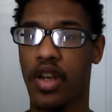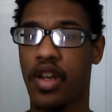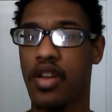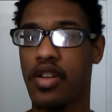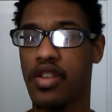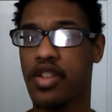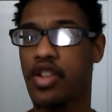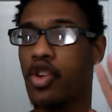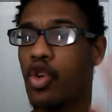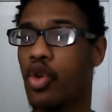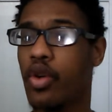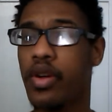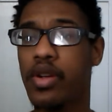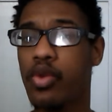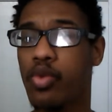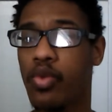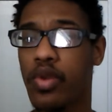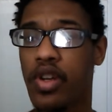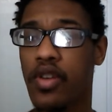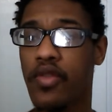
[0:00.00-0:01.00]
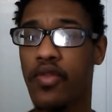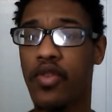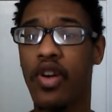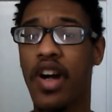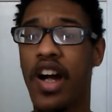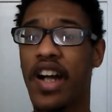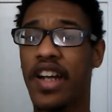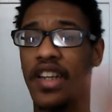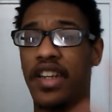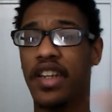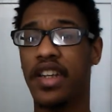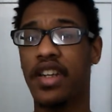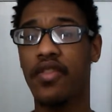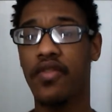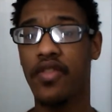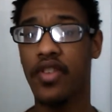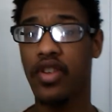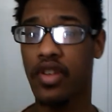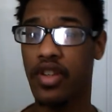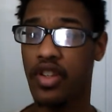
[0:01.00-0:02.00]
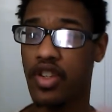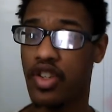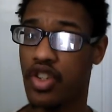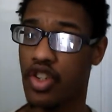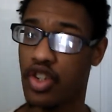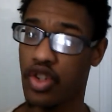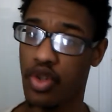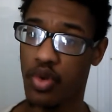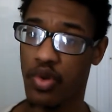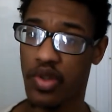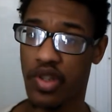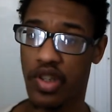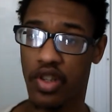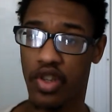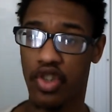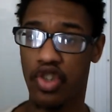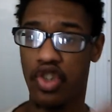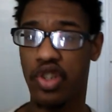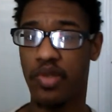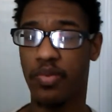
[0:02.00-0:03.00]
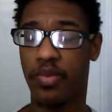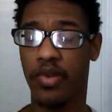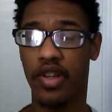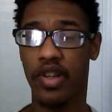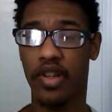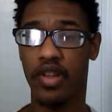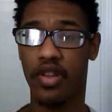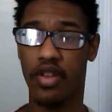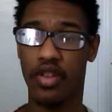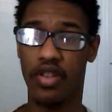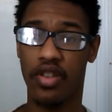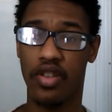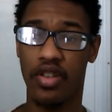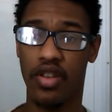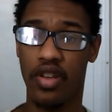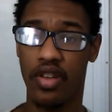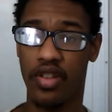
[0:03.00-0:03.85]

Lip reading: Sigourney Weaver, I can give it an excuse because she's playing a